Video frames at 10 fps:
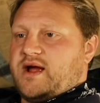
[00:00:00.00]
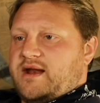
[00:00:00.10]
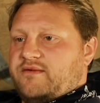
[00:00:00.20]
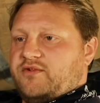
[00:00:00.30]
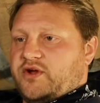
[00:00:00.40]
kind
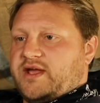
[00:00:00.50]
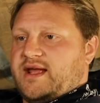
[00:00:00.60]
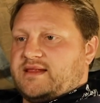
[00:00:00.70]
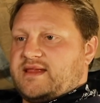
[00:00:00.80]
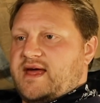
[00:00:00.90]
of looking
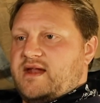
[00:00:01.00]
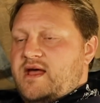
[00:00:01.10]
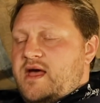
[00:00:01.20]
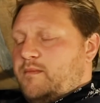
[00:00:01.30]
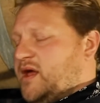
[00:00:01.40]
at
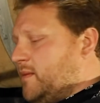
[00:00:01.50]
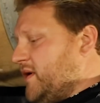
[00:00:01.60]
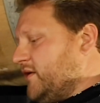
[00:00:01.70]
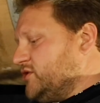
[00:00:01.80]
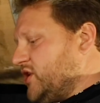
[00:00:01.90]
that peanut
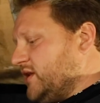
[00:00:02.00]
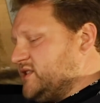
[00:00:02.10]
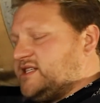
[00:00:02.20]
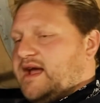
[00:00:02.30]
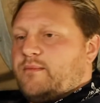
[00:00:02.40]
butter and jelly
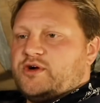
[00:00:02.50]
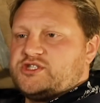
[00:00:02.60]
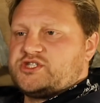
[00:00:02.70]
sandwich